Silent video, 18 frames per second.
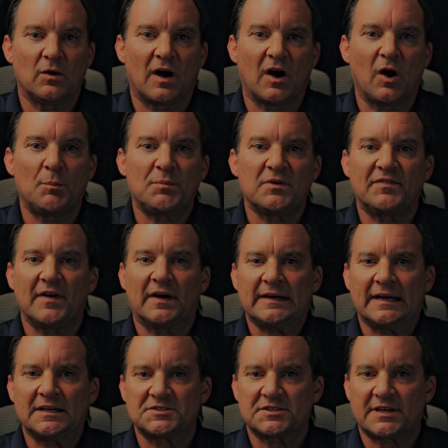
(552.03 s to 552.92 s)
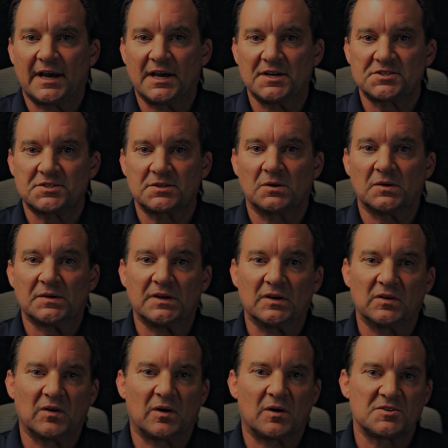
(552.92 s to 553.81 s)
I hope you found it educational.
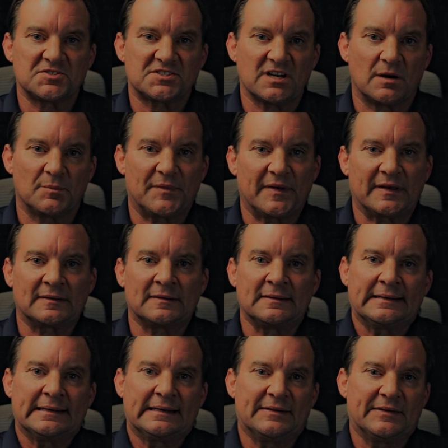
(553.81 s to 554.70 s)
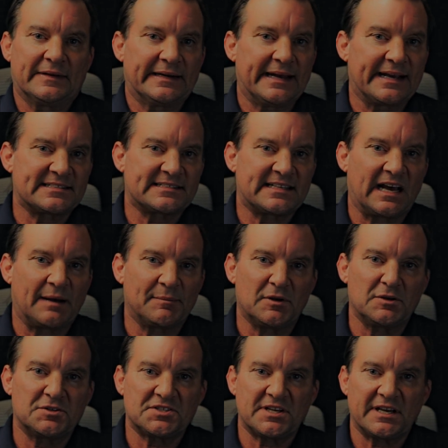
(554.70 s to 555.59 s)
You'll learn something. The next time
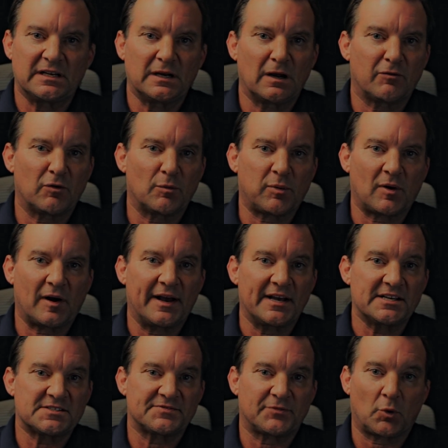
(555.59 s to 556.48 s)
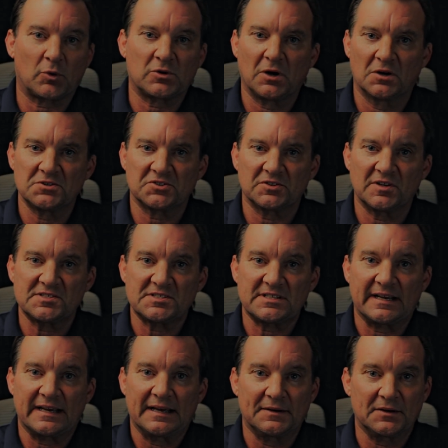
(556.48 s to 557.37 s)
you see an overpriced foreclosure
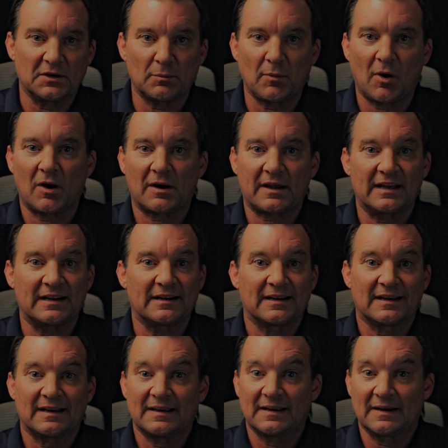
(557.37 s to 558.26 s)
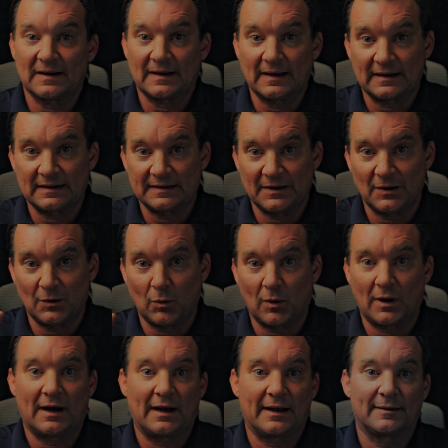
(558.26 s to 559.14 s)
listing in your market, you're going to know
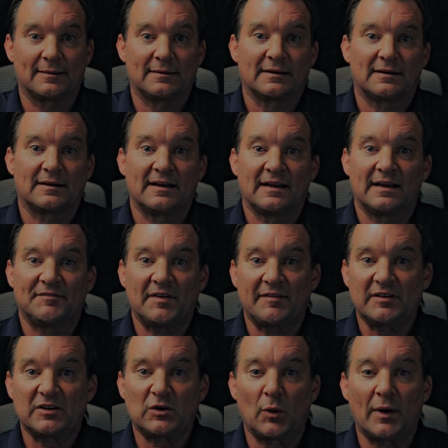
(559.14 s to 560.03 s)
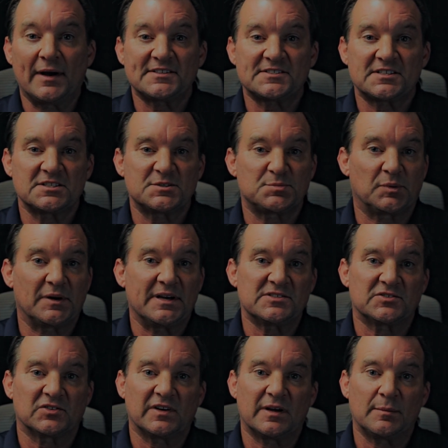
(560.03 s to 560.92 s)
why. If you have any questions,
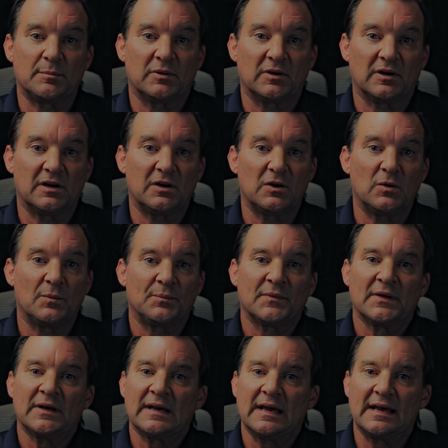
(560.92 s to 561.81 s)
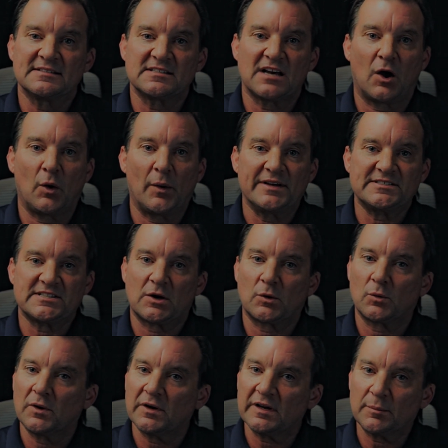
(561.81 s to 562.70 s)
please leave them below. As always, I
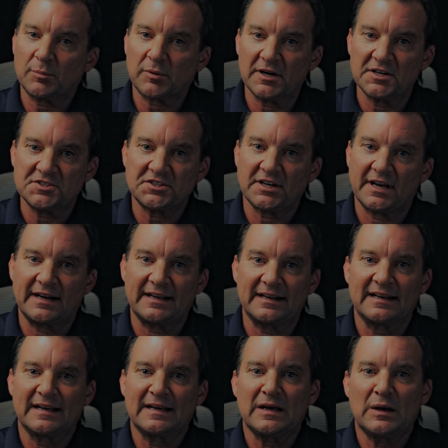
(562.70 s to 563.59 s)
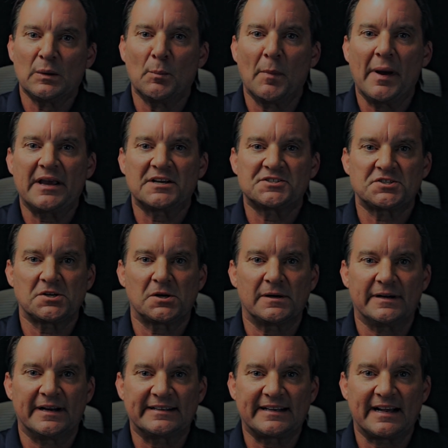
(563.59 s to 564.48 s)
really appreciate it. Make sure
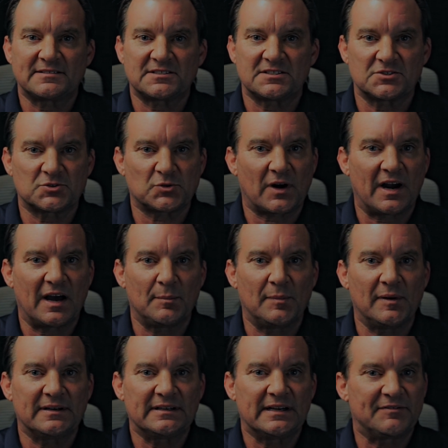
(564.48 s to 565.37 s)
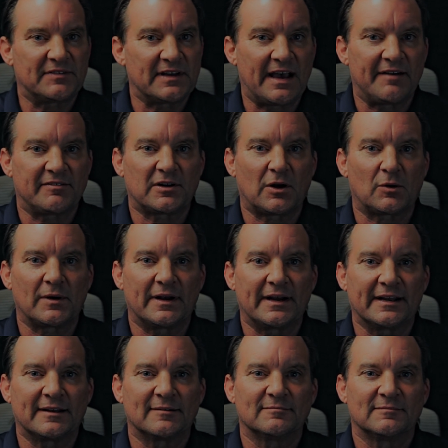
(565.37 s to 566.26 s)
and hit that subscribe button if you haven't
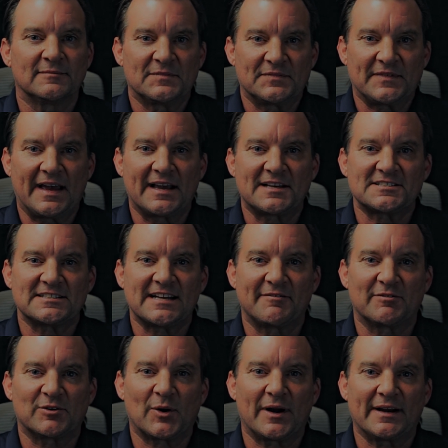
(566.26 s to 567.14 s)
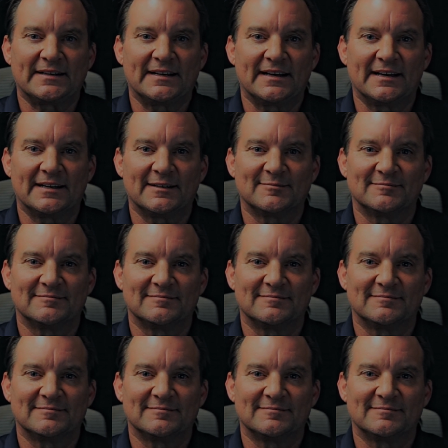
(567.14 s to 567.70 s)
already. Thanks and have a great day.